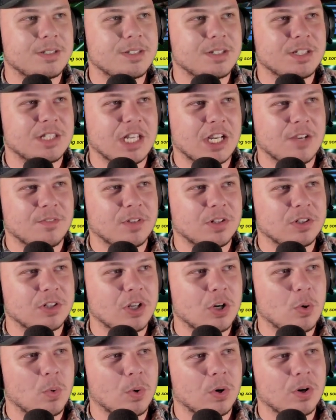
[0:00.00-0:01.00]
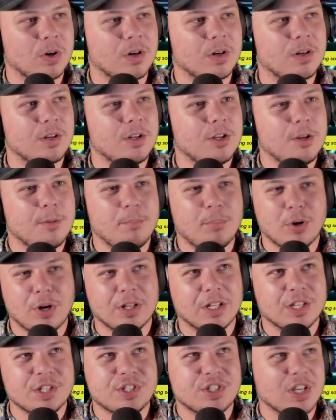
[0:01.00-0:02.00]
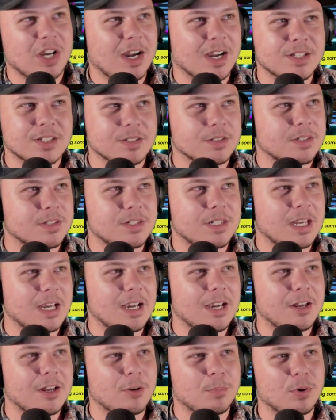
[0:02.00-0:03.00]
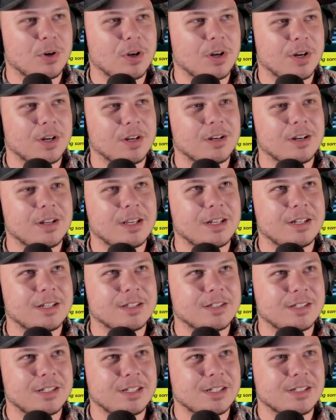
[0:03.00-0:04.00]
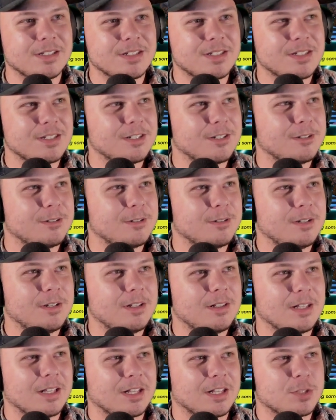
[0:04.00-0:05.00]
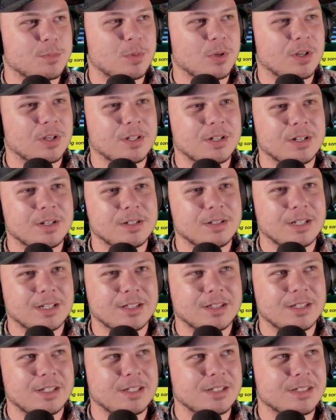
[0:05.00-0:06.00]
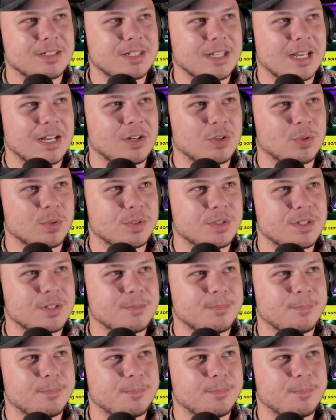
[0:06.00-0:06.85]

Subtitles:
you can take off the lower, put on the socks instead, or put on any of these. Like let's put on like these sandals.